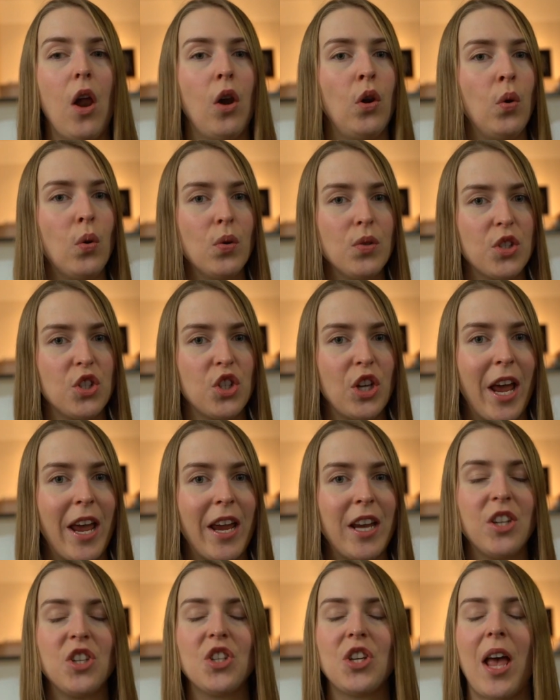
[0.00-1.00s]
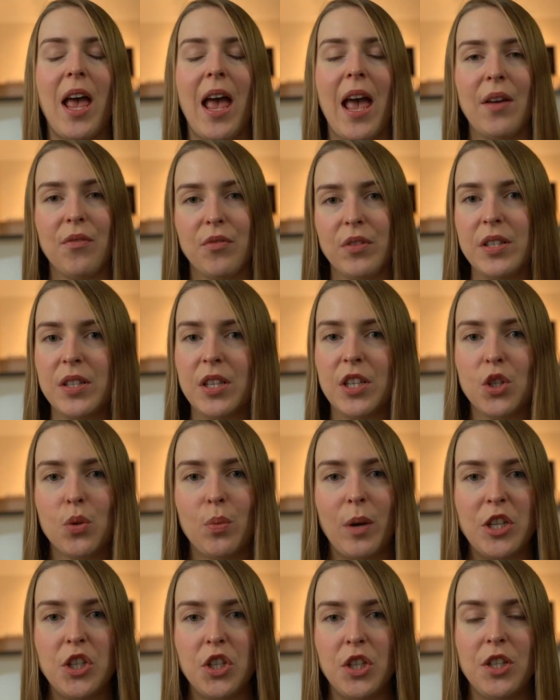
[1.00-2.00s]
laws change, every
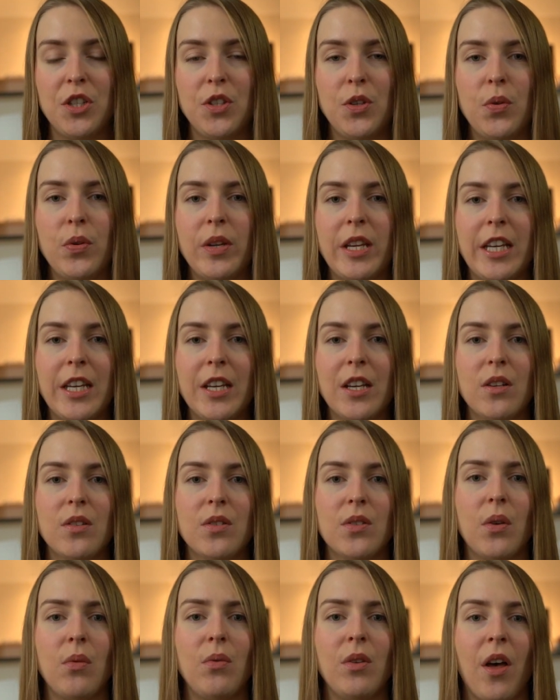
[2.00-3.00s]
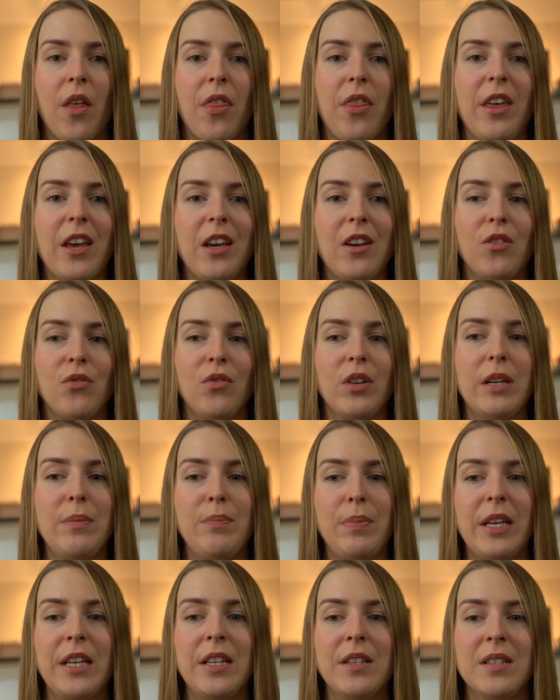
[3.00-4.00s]
situation is unique, so nothing really
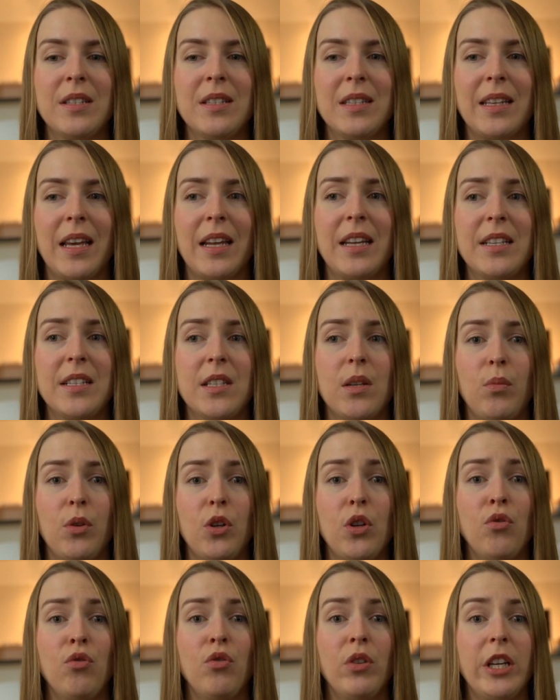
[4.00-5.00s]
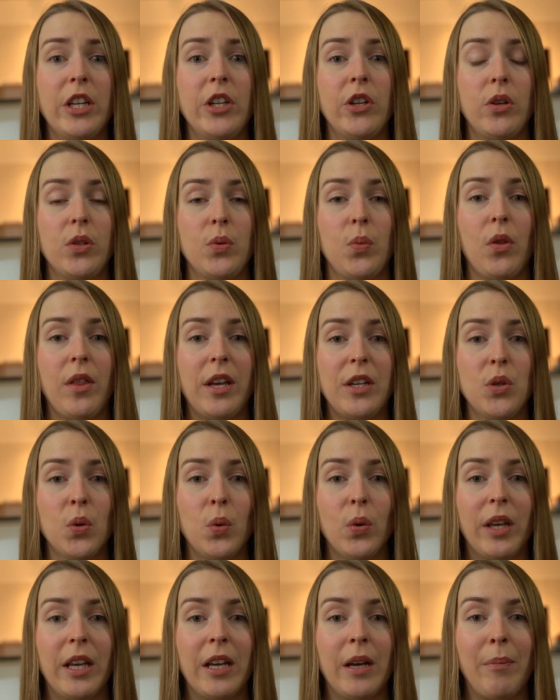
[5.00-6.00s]
beats getting someone who really knows what they're
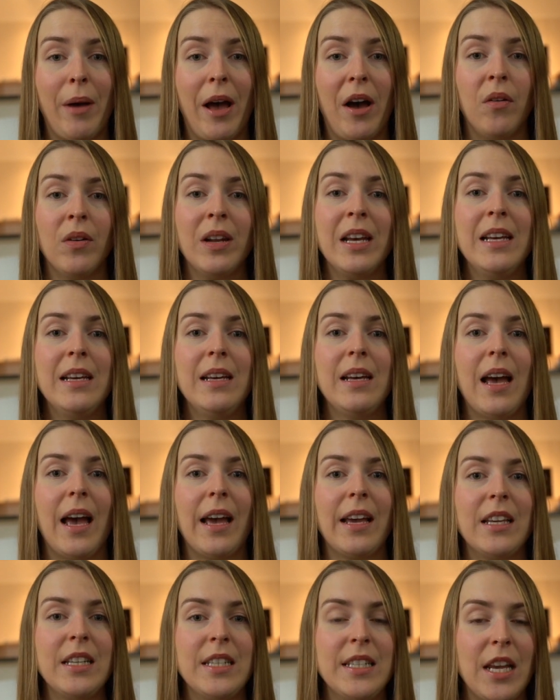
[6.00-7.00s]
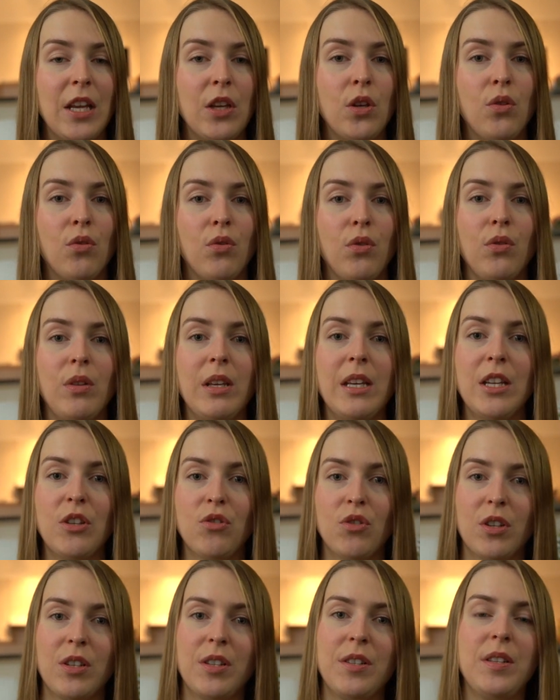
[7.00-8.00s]
talking about and can take you through the
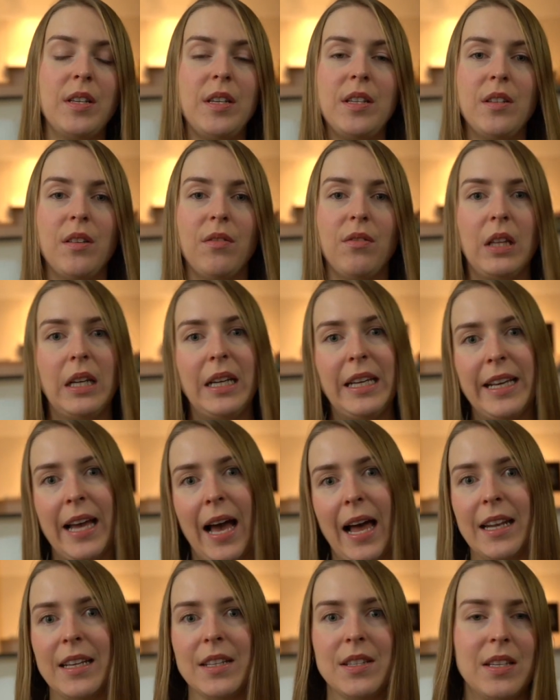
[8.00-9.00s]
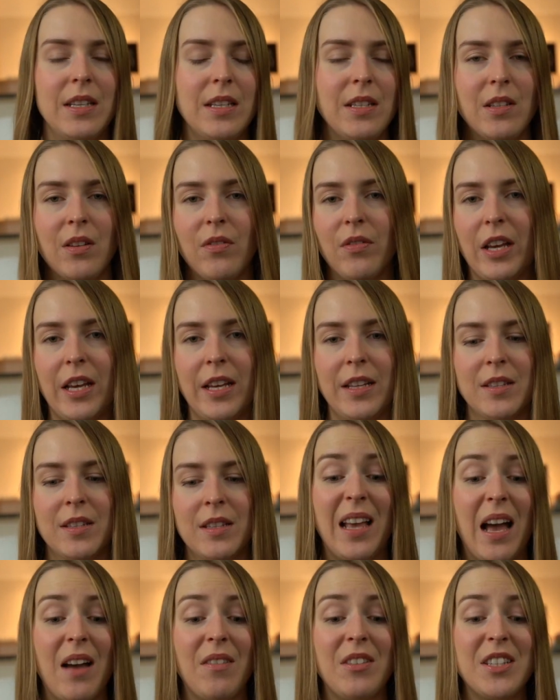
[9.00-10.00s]
intricacies of the legalities of it.
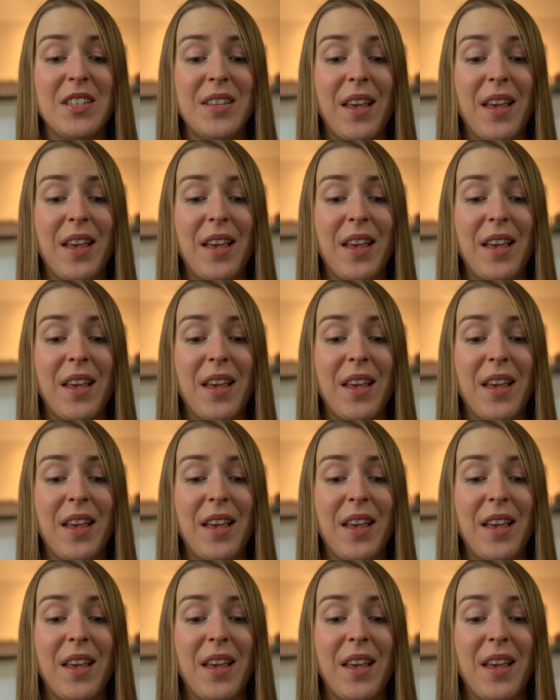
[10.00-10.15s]
Having